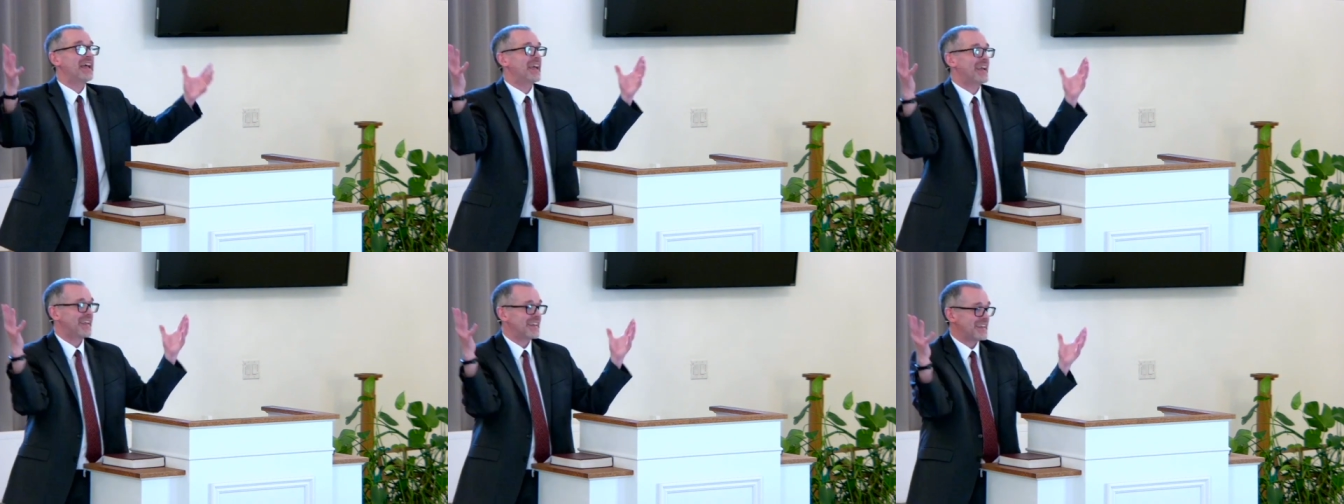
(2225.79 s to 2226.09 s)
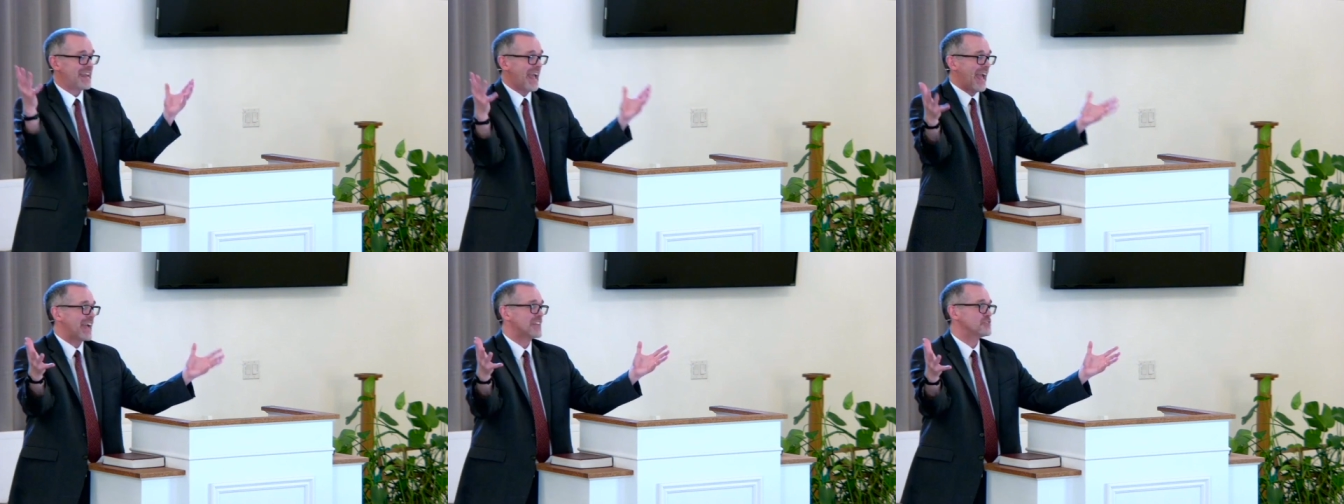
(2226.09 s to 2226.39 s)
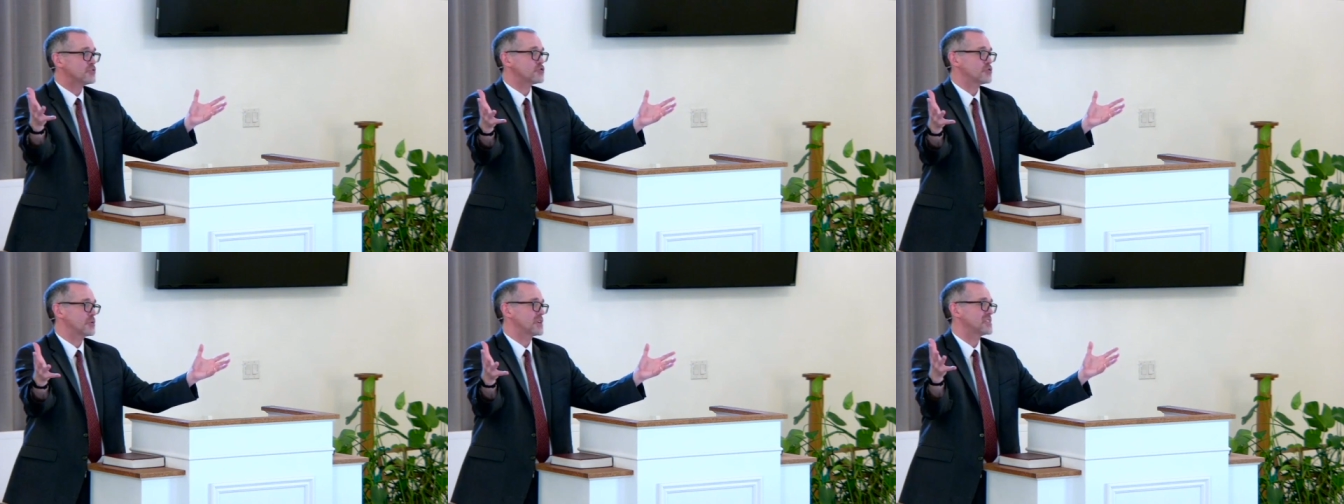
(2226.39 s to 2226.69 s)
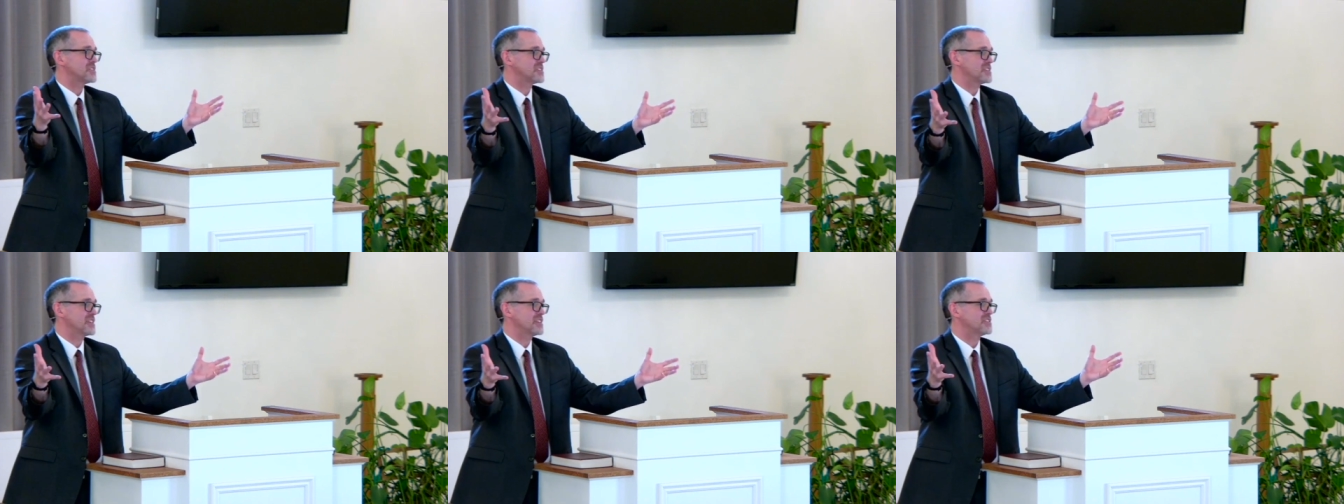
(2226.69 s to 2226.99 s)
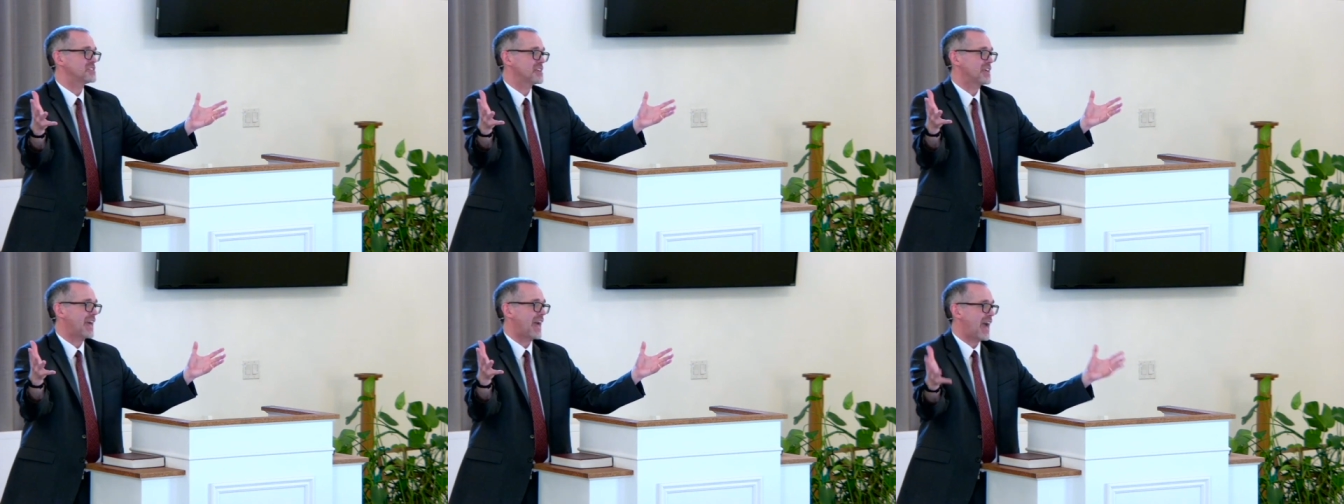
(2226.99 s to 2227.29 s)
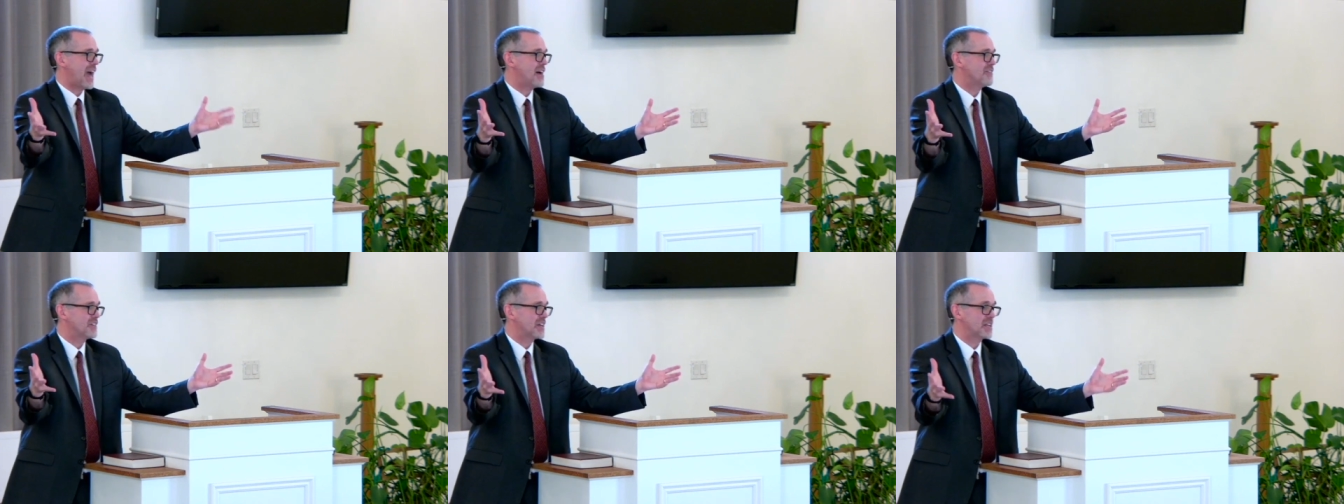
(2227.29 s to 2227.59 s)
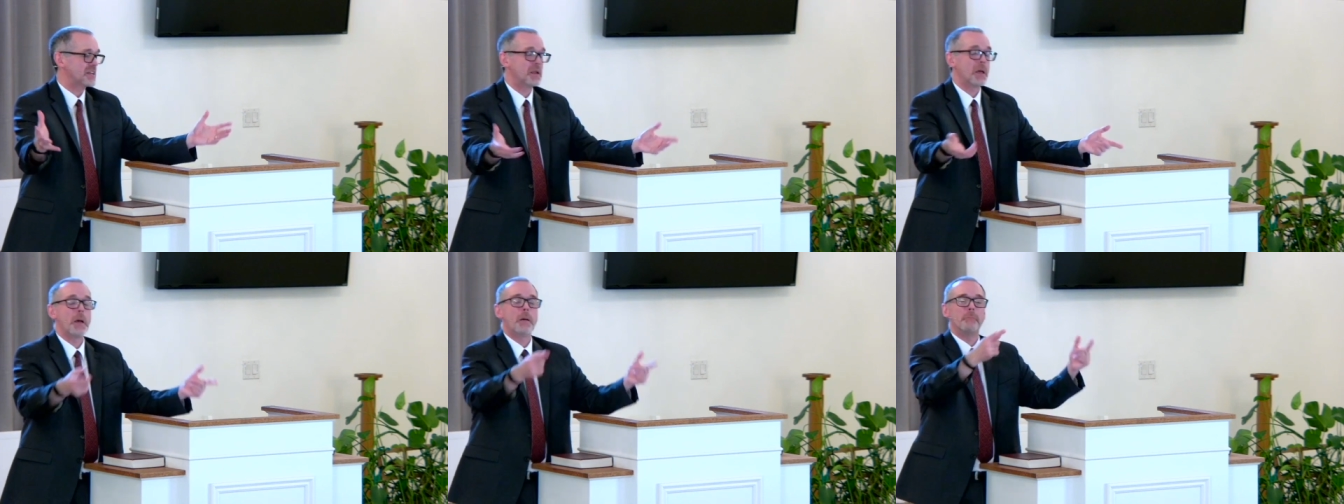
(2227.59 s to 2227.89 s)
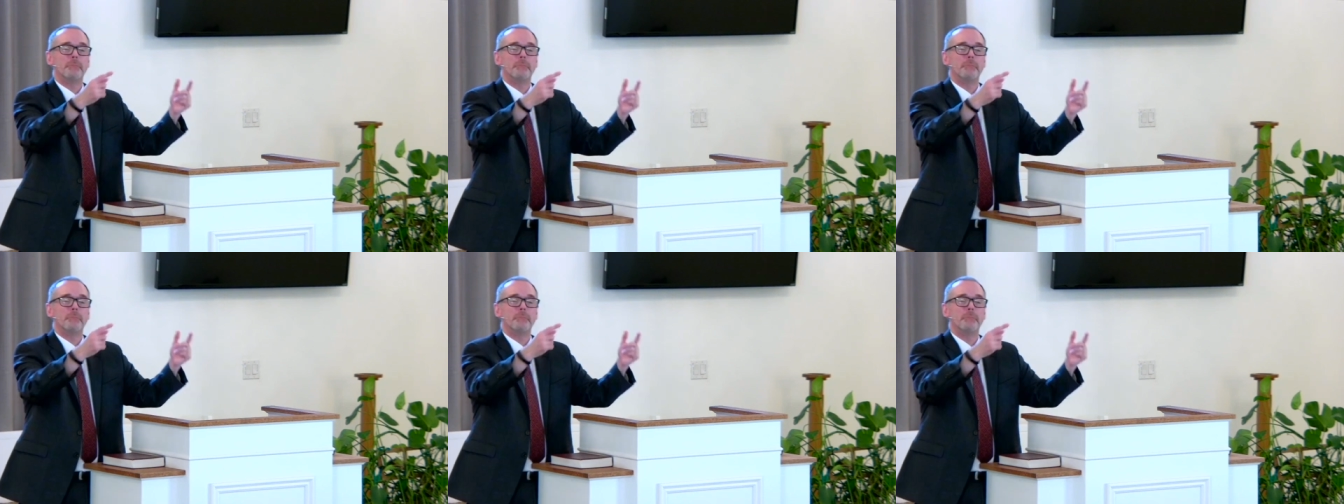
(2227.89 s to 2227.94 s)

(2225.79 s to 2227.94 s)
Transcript: an entrance into heaven